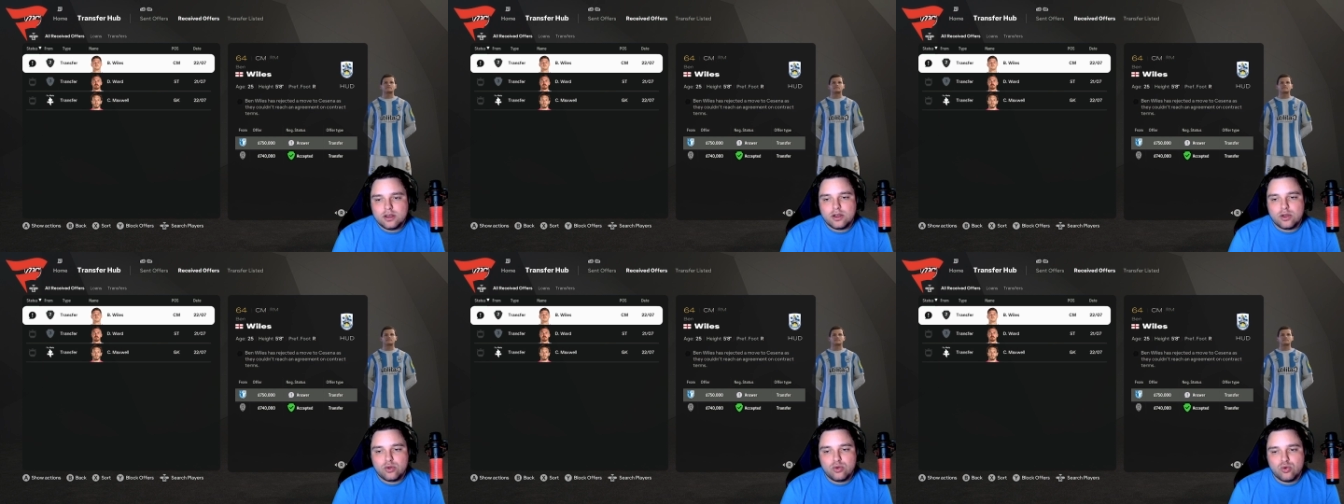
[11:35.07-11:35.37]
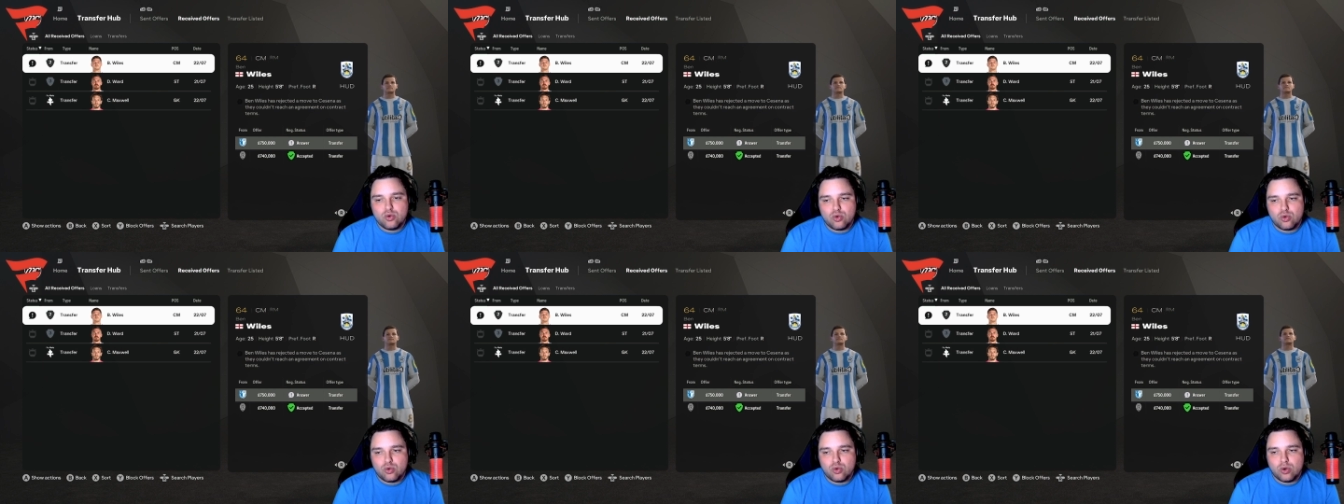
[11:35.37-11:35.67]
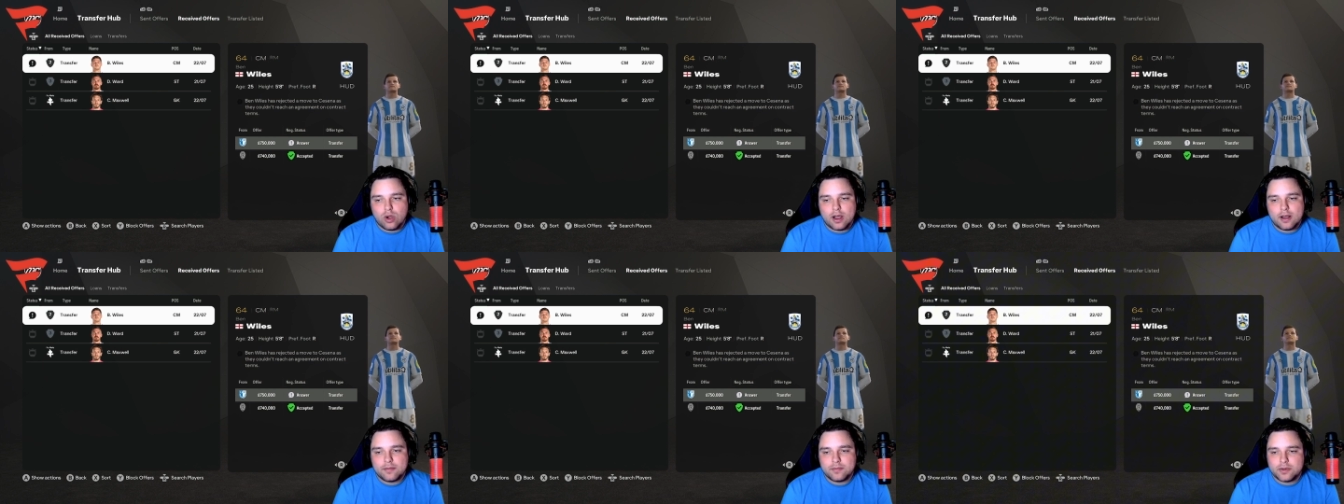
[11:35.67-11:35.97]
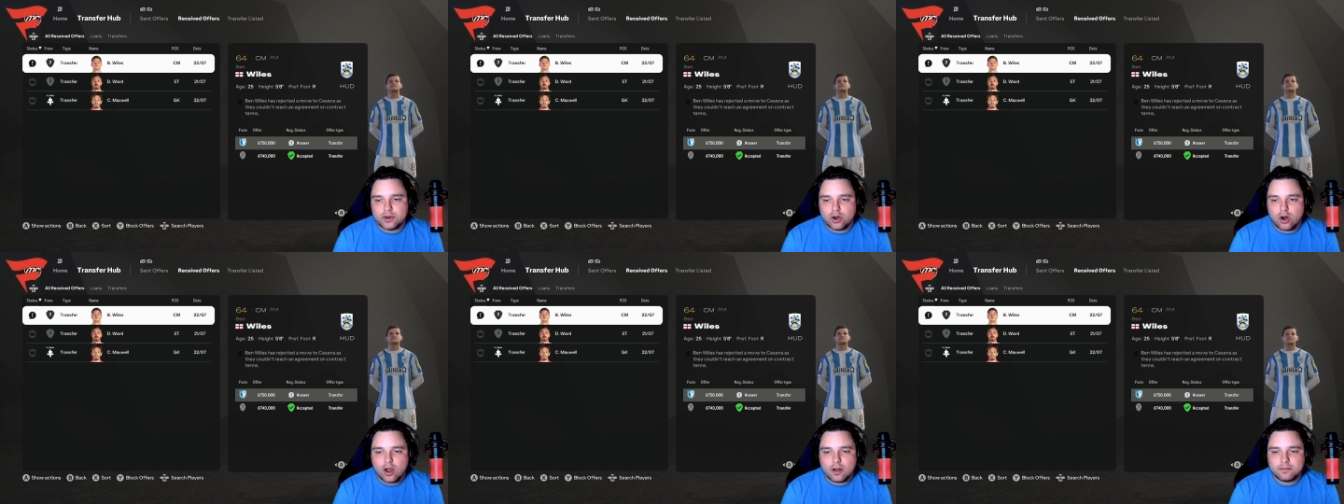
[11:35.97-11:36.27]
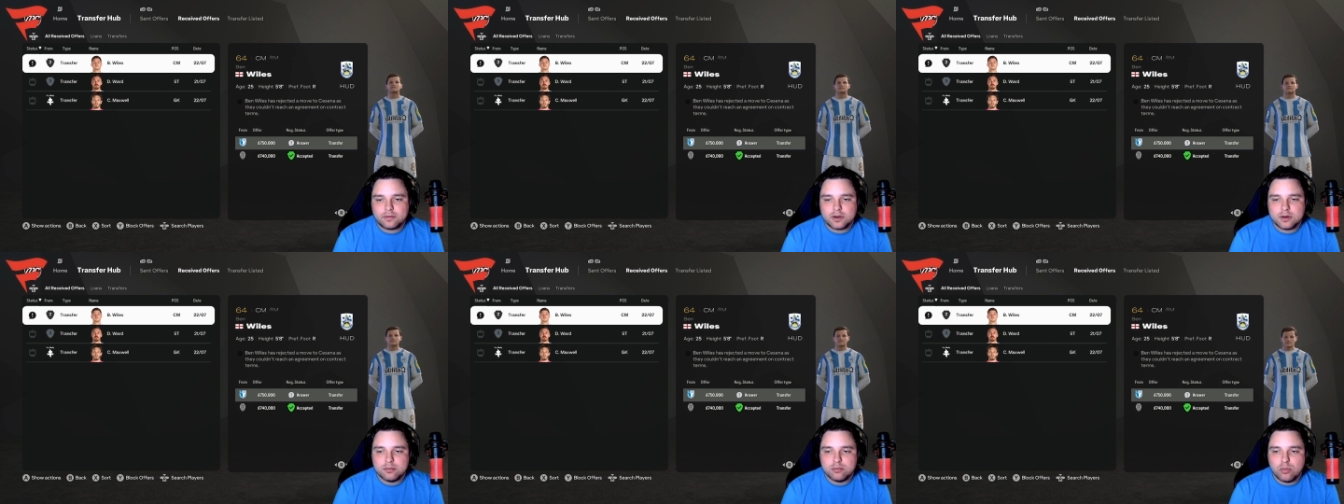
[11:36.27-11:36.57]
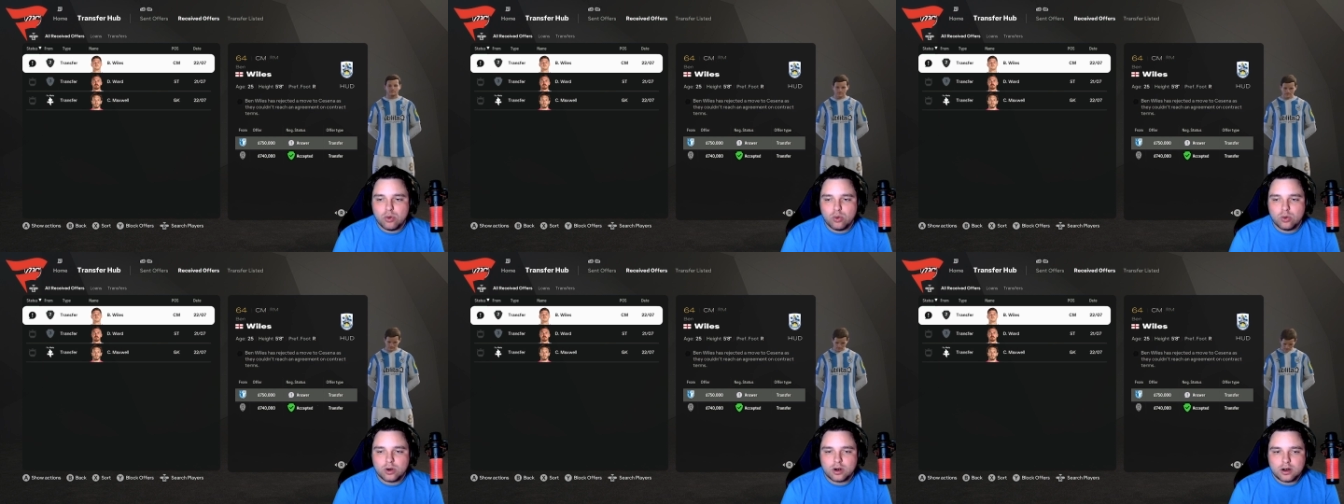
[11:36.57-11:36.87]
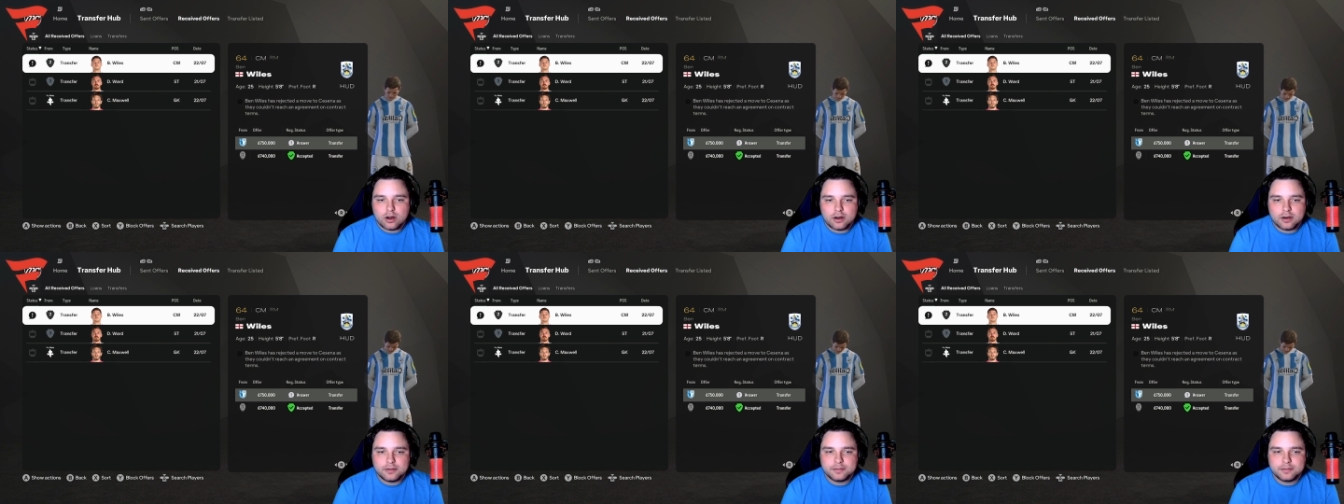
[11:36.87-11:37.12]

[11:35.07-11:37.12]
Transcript: Ooh, they're offering more.